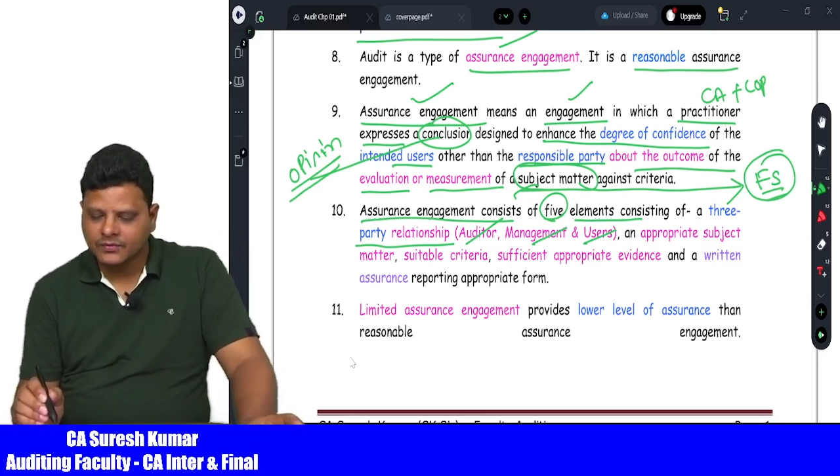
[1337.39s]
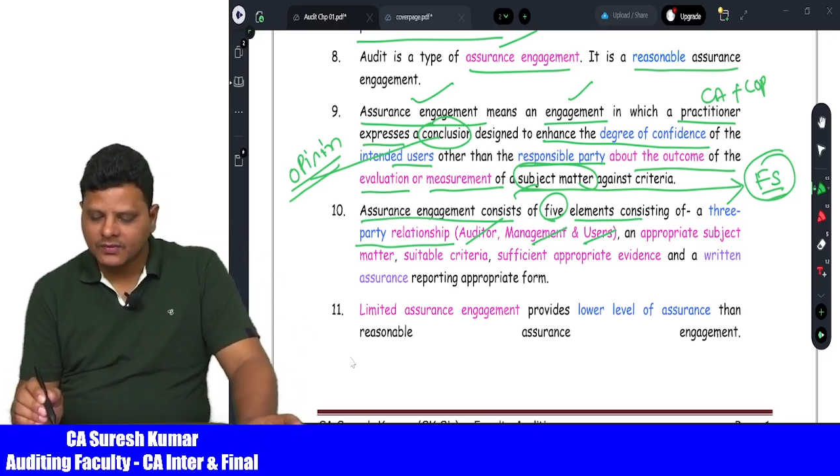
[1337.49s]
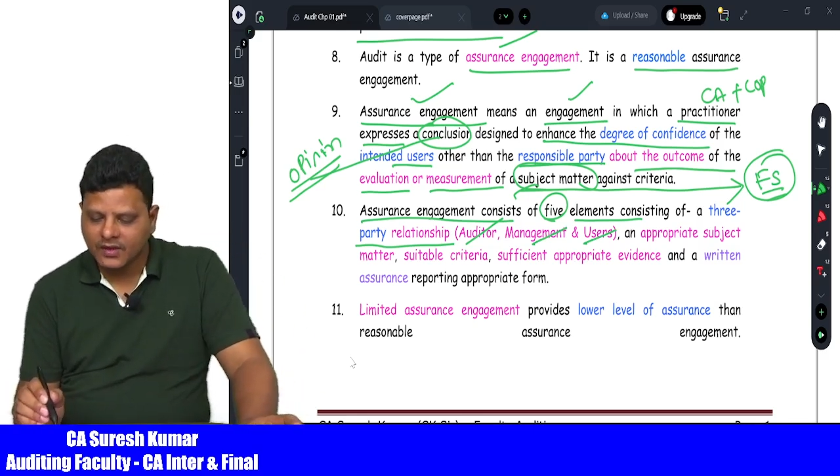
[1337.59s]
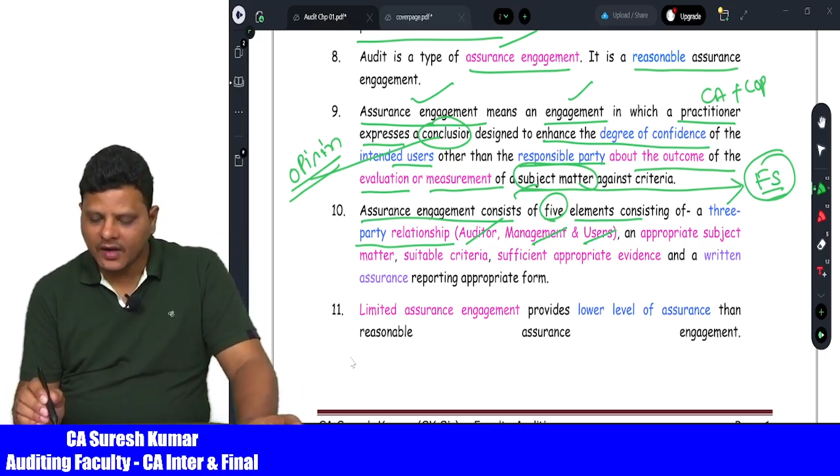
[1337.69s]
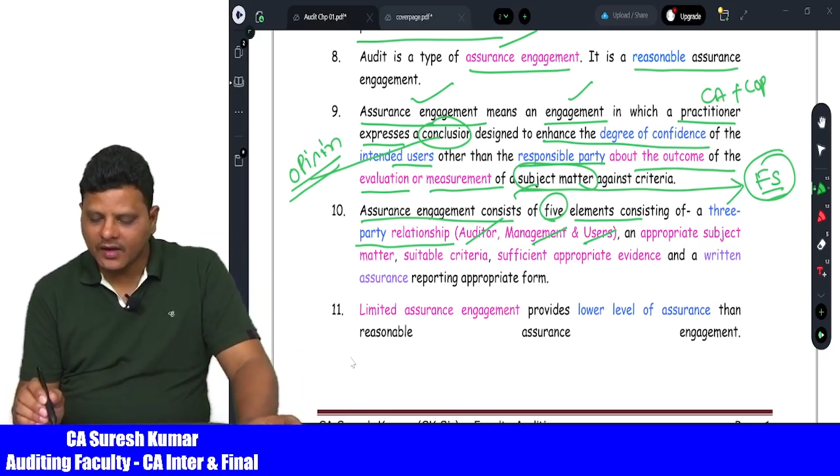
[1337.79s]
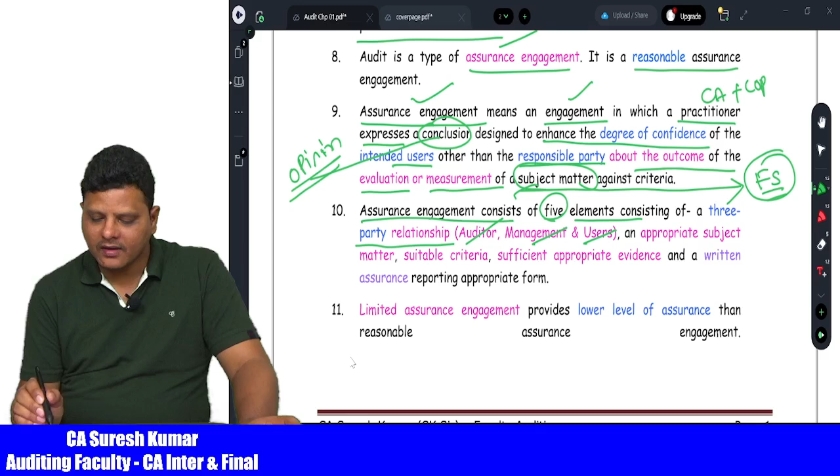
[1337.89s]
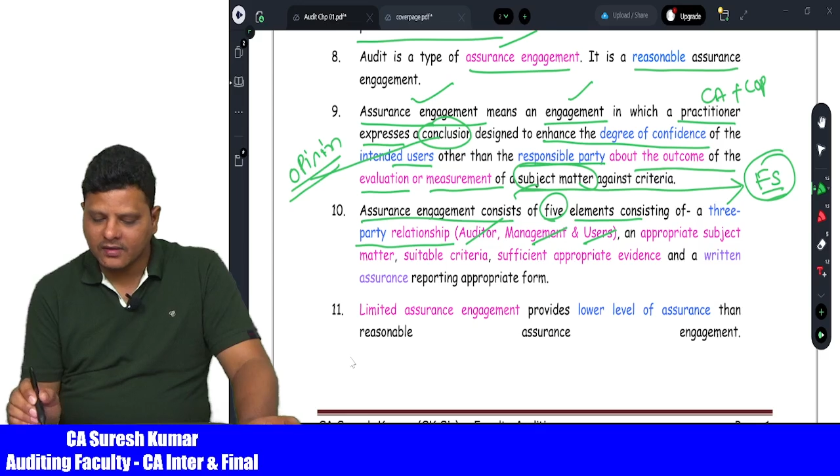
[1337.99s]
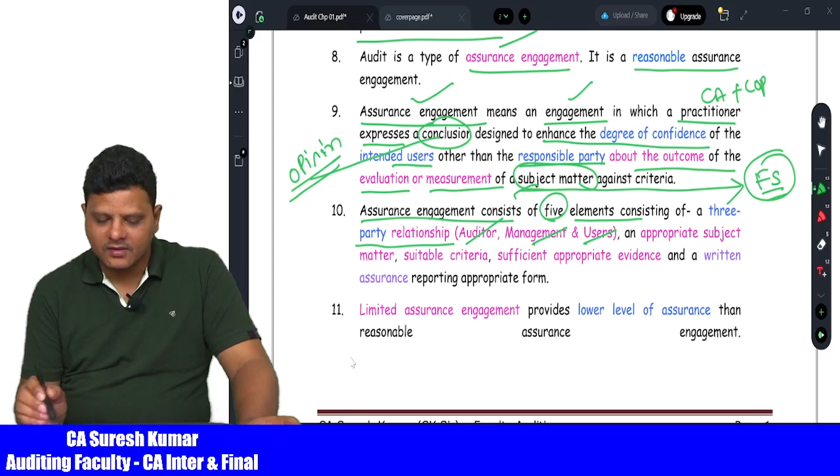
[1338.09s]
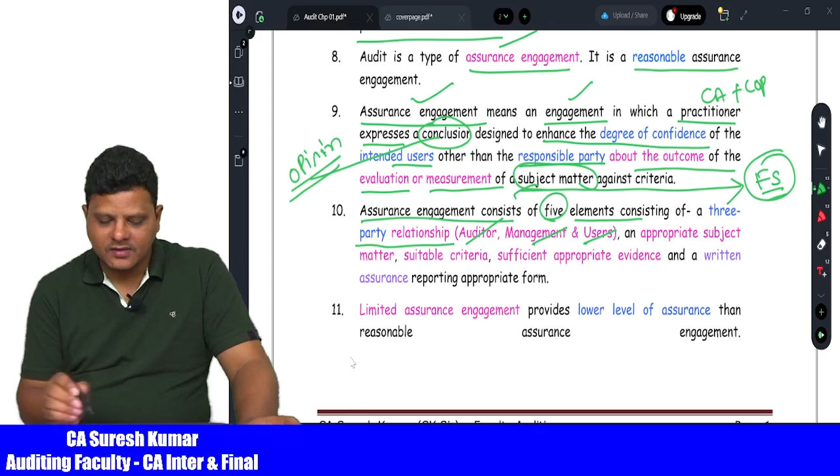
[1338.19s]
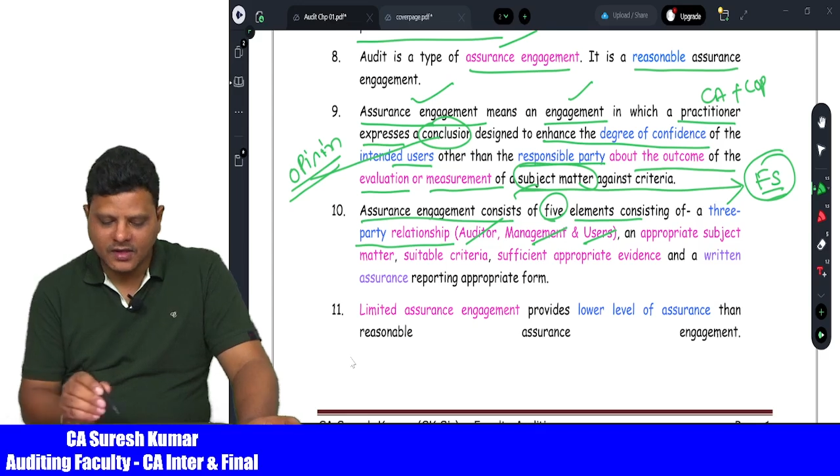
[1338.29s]
Then
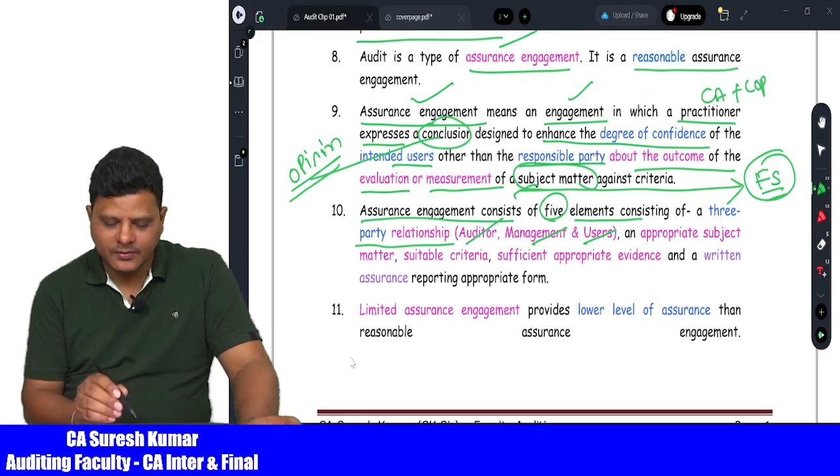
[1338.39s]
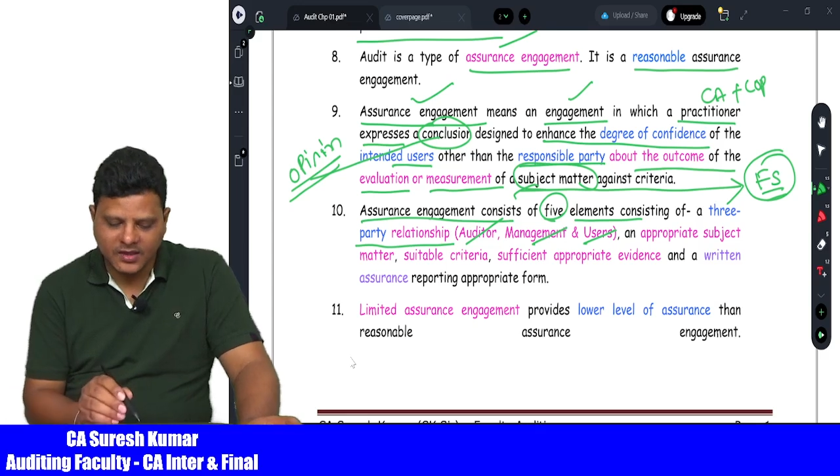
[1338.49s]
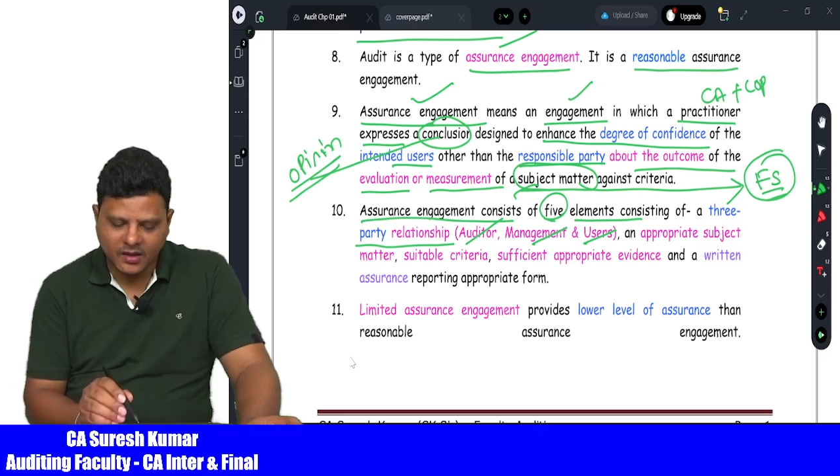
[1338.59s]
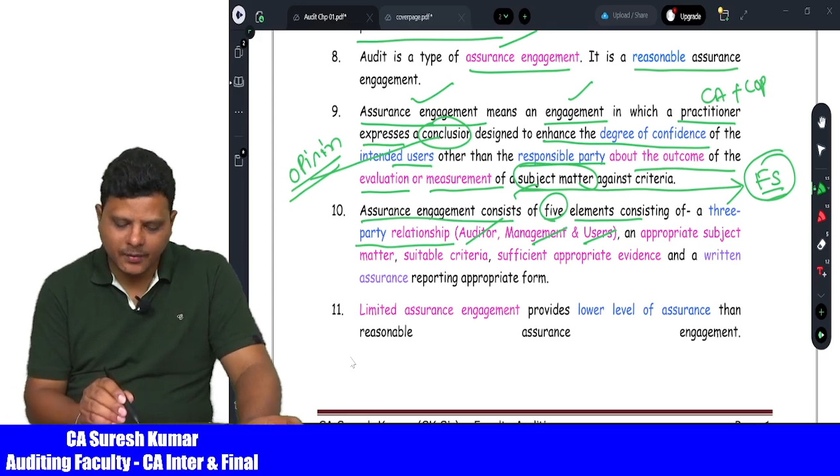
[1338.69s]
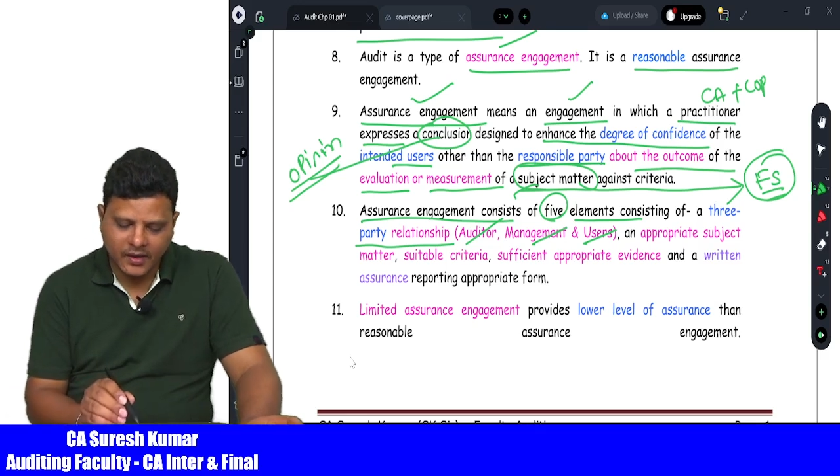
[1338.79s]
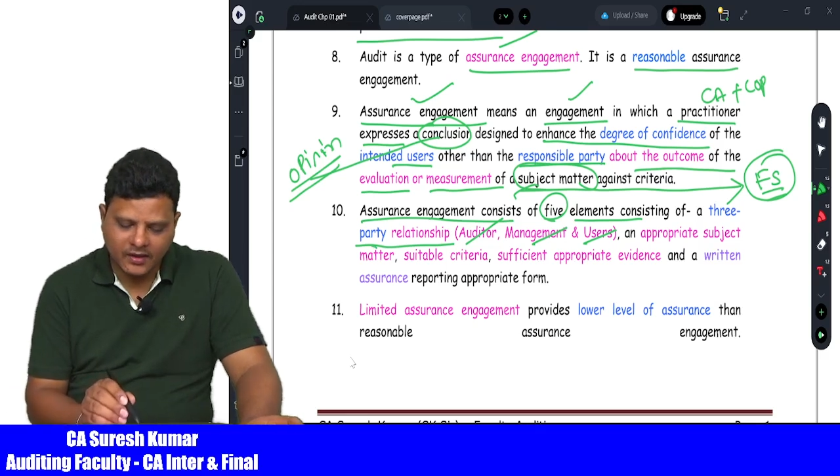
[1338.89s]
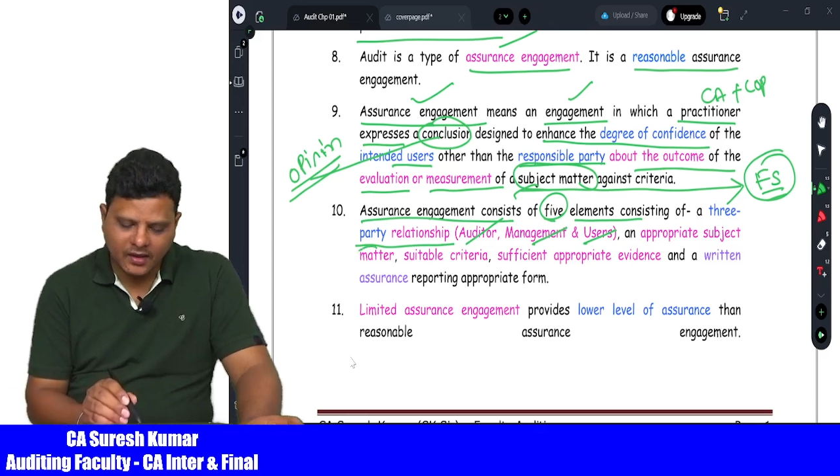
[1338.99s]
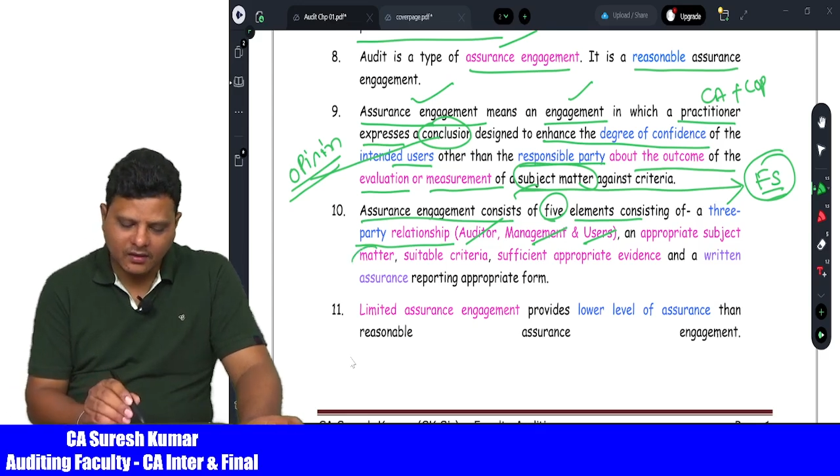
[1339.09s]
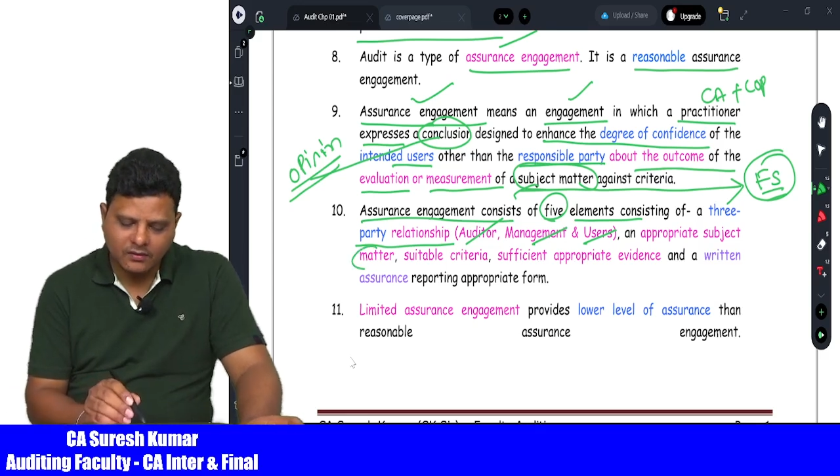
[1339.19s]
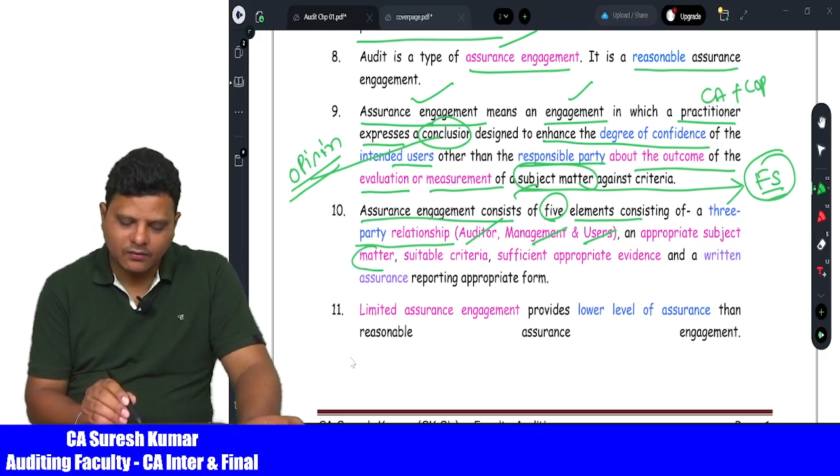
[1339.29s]
subject matter,
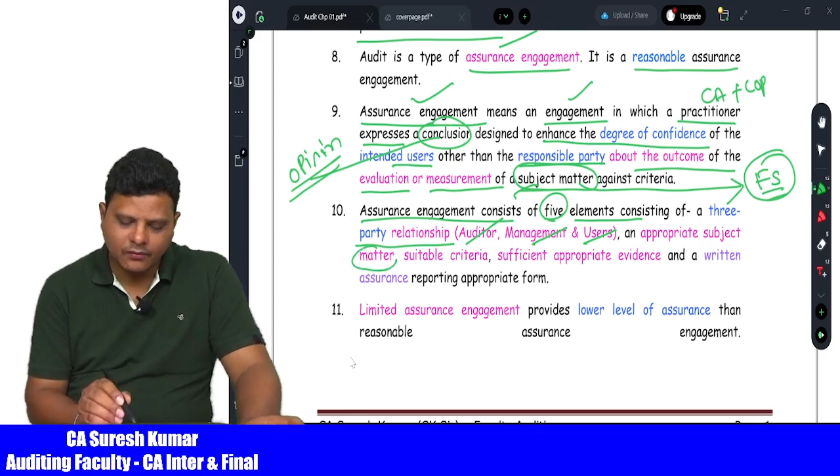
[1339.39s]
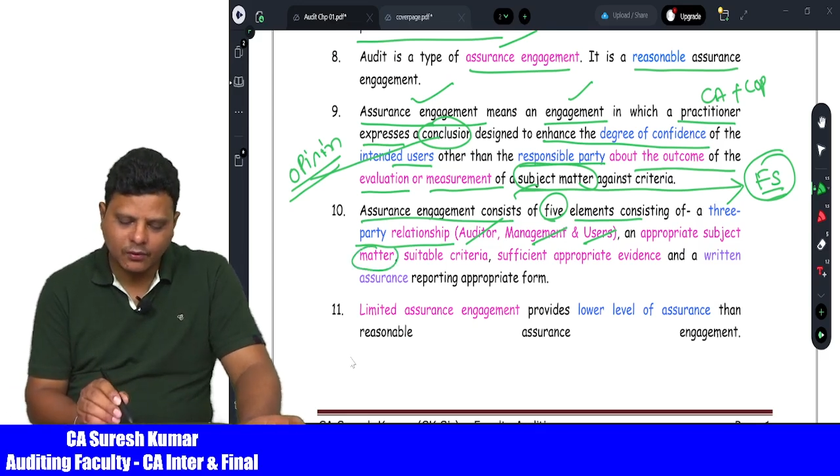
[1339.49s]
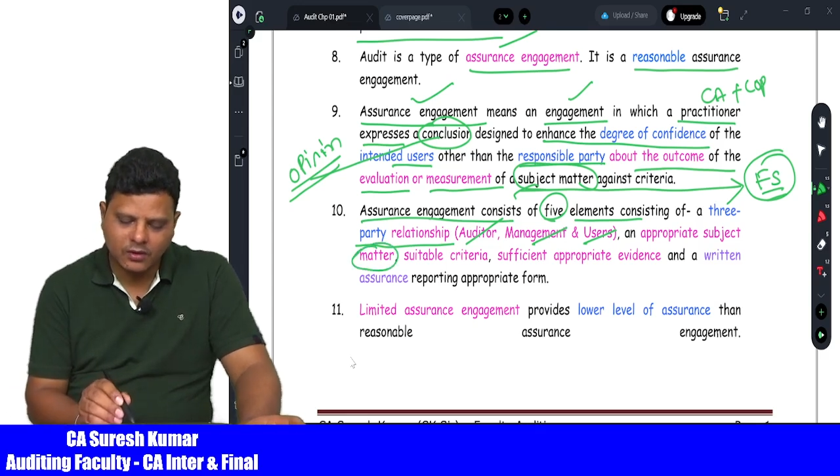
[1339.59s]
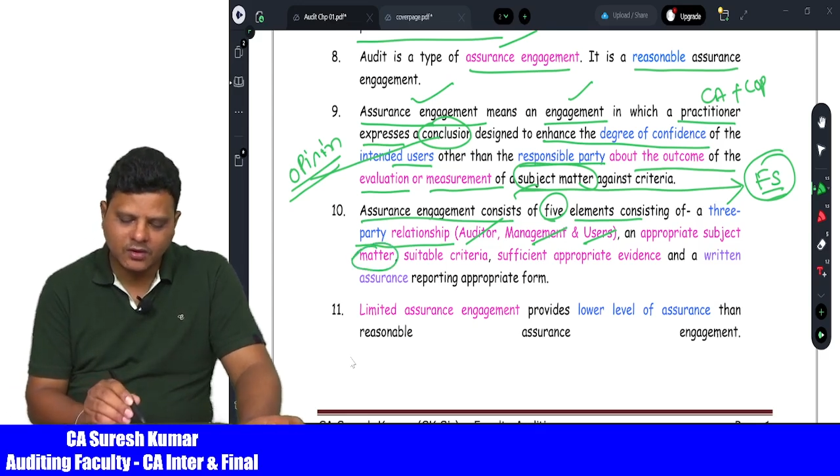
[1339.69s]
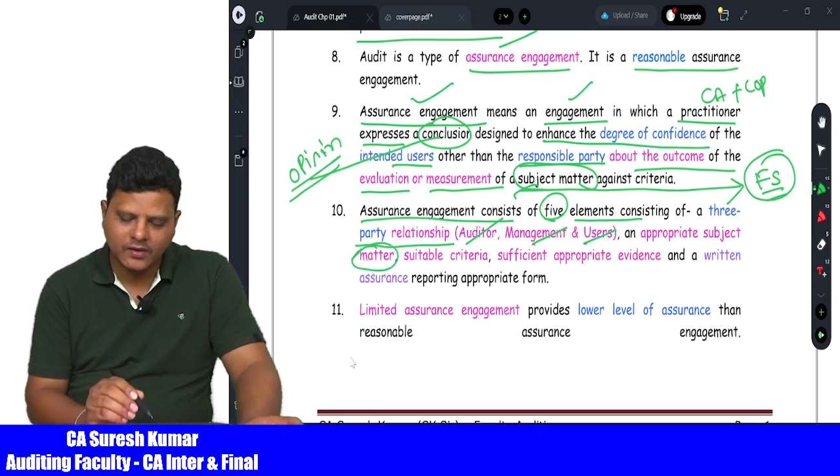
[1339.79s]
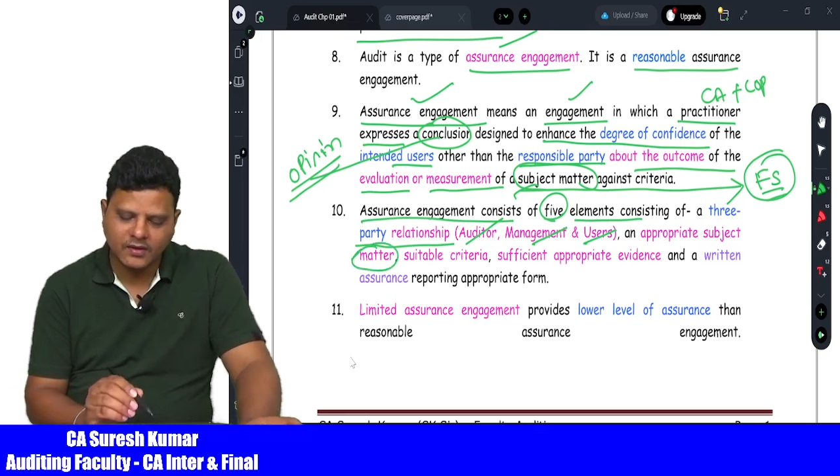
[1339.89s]
4th one.